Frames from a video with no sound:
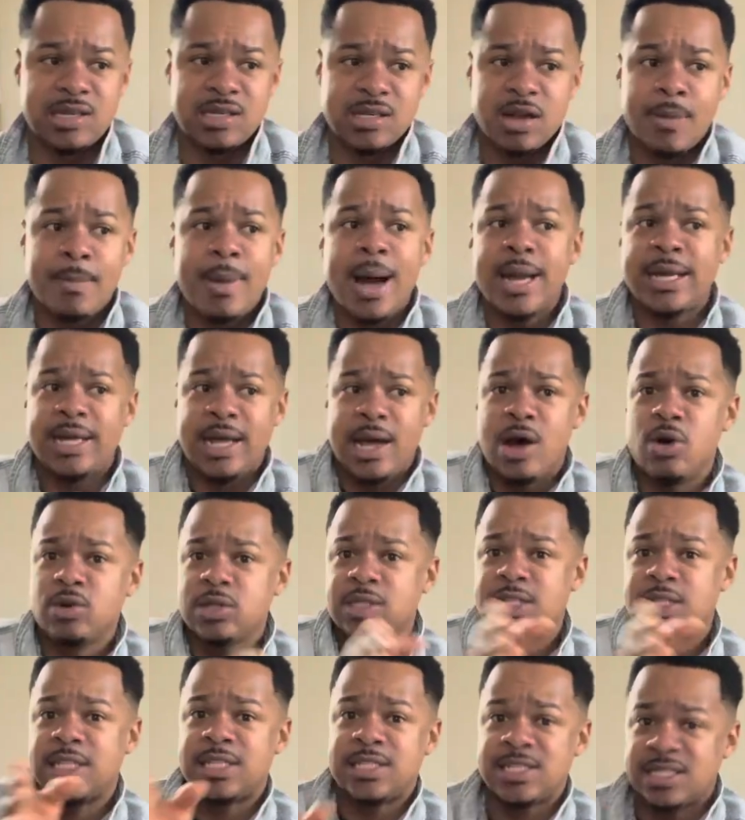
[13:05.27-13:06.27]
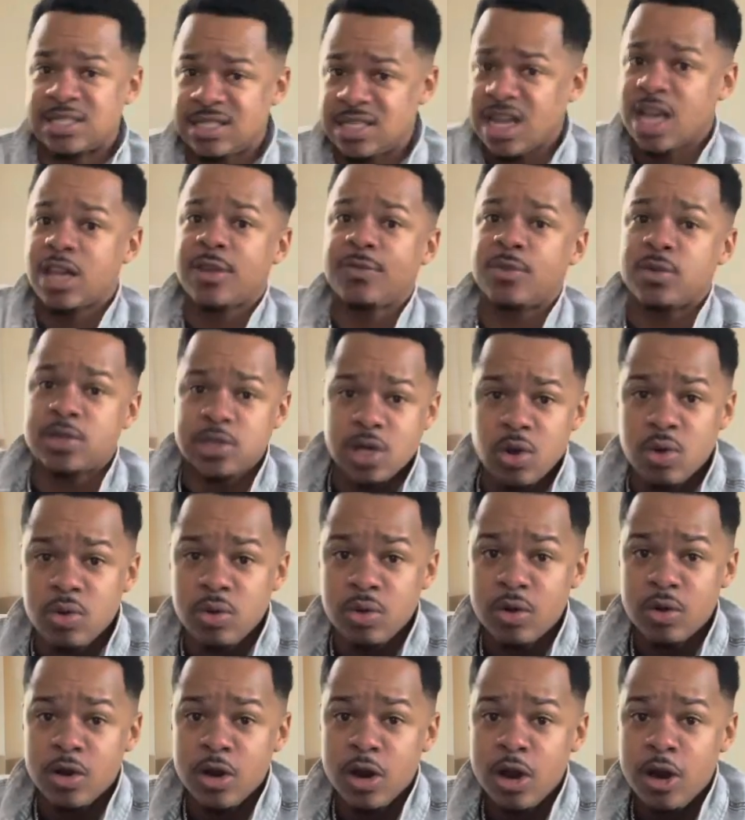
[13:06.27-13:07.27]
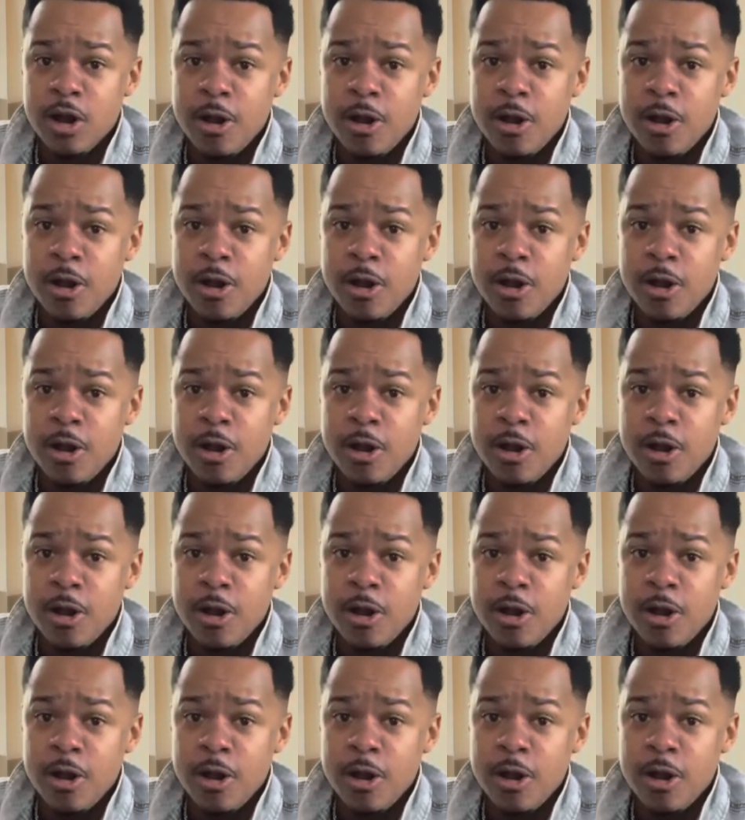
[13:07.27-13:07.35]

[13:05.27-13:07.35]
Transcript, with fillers: somebody else that's successful too